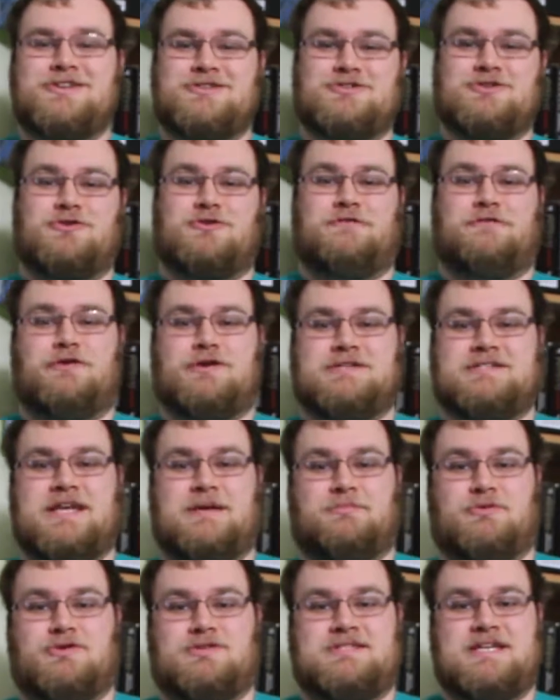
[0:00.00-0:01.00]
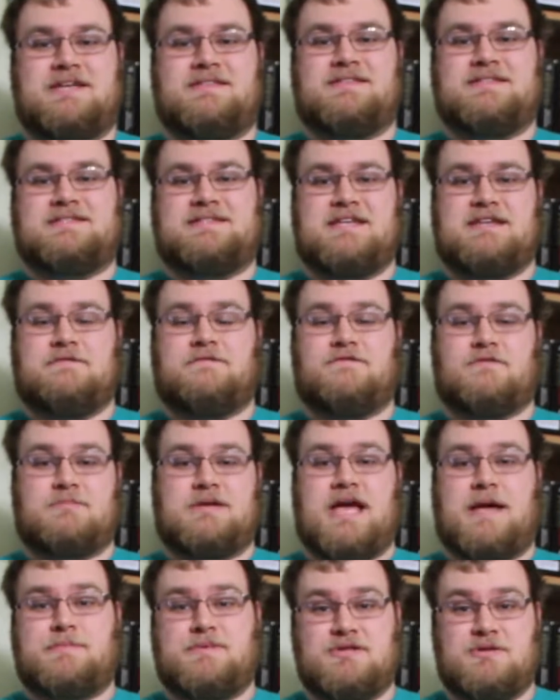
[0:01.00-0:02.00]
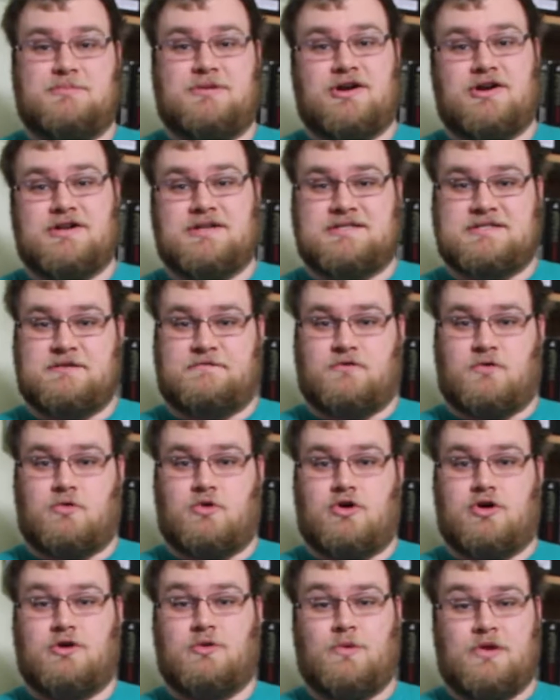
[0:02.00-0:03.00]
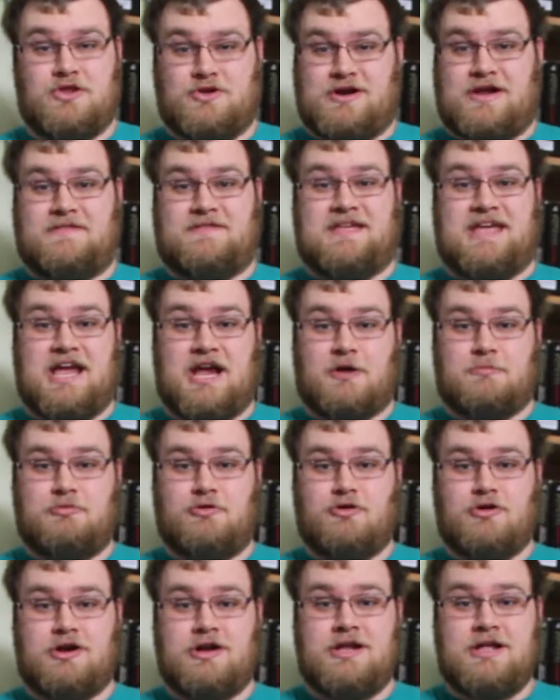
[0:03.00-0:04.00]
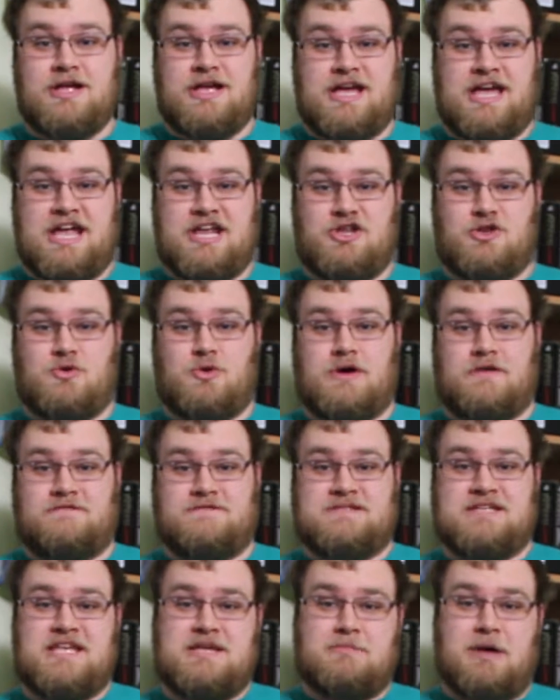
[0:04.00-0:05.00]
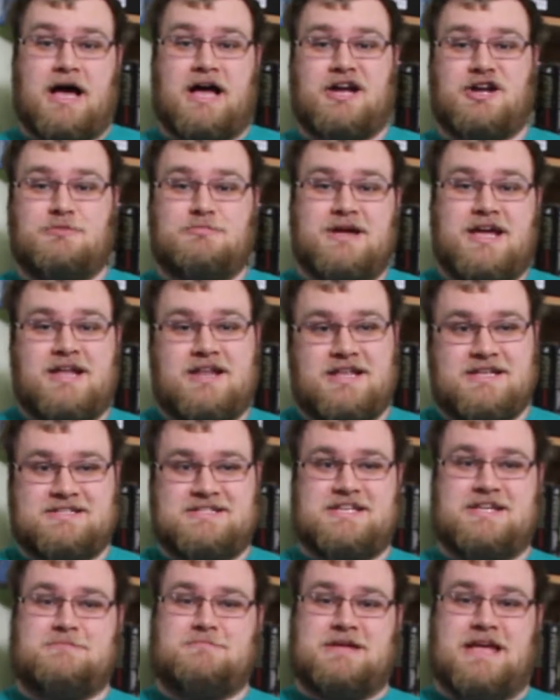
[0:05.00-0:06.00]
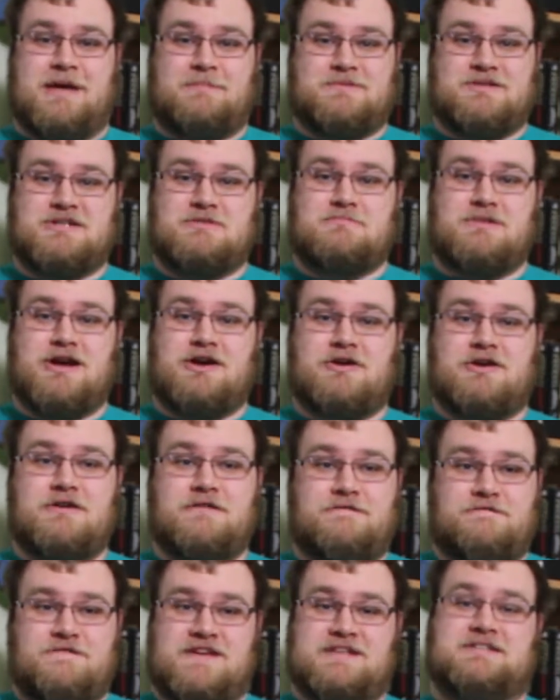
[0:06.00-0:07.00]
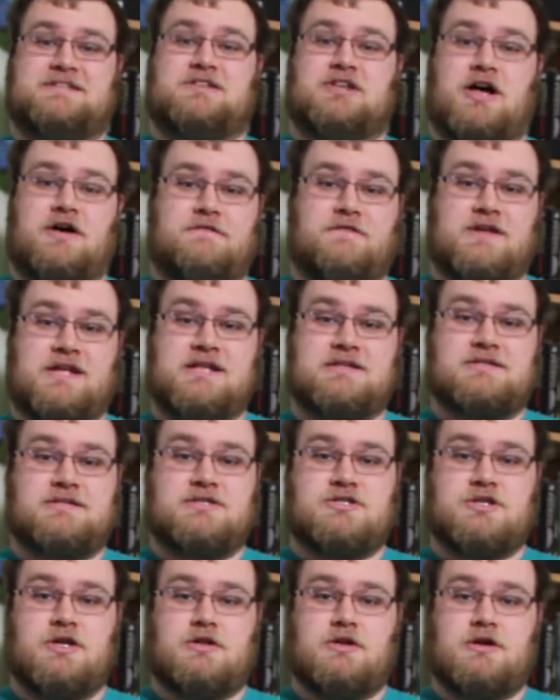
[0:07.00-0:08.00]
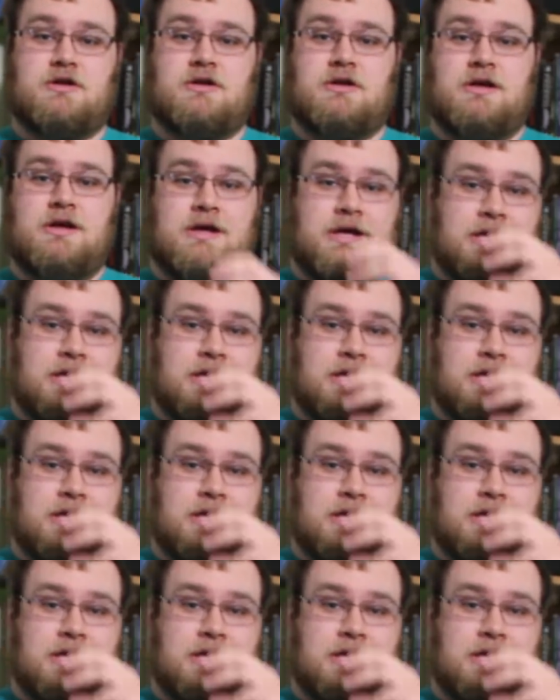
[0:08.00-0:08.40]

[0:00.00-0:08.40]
So, for example, take the scene from Captain America Civil War when they're at the airport and you have Team Iron Man and Team Captain America facing off against each other.